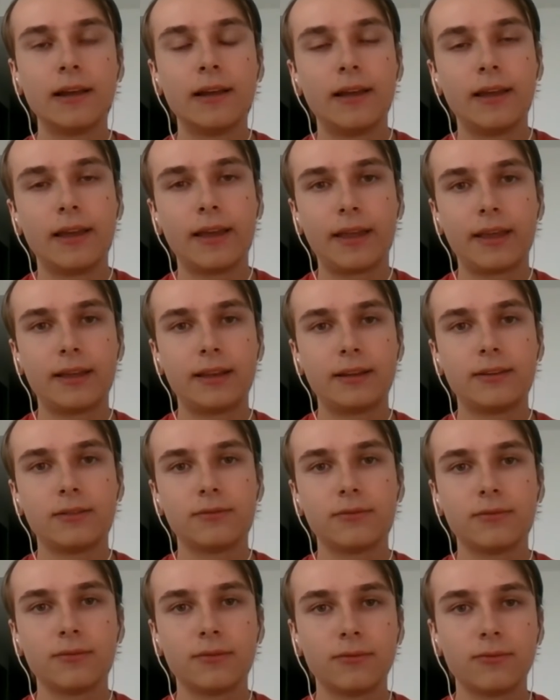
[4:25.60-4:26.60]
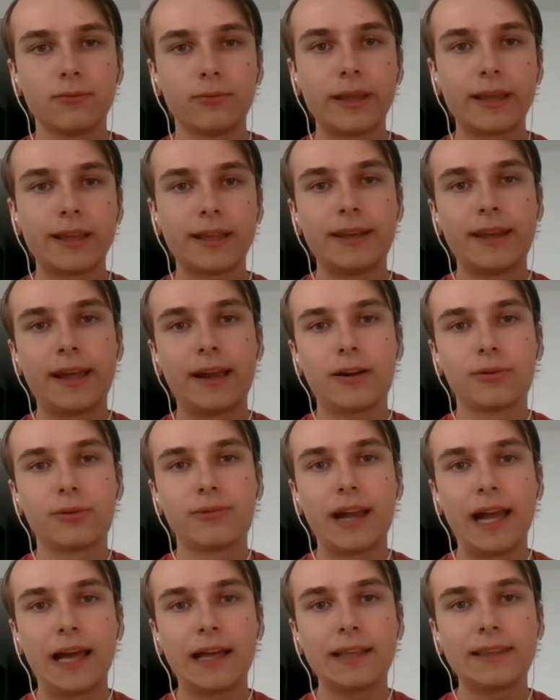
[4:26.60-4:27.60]
And we can now
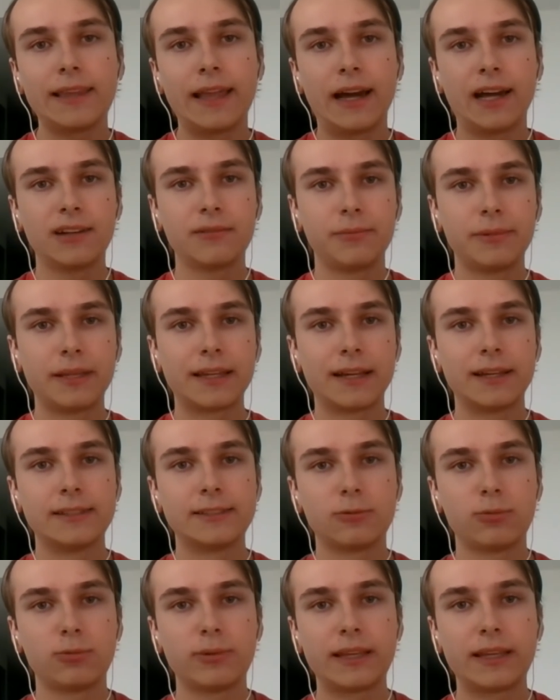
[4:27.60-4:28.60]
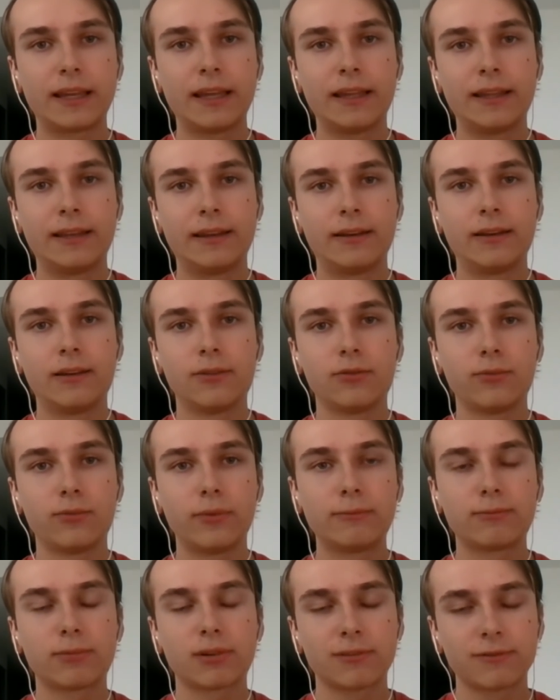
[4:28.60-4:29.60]
add that because we can,
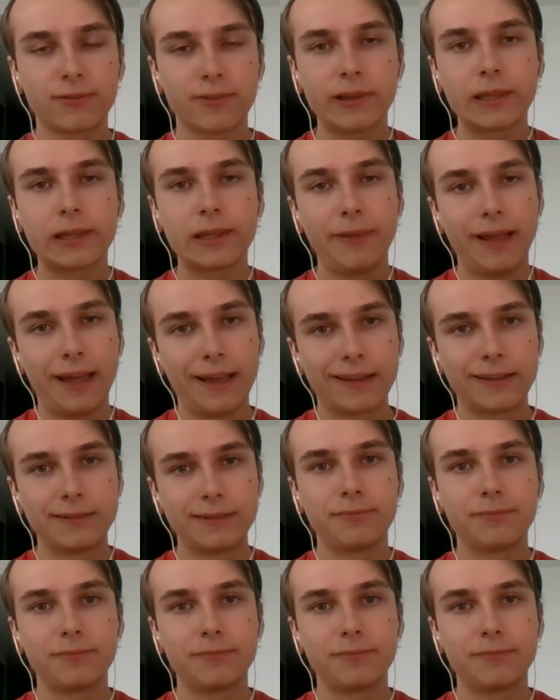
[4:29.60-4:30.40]
when we're rolling back a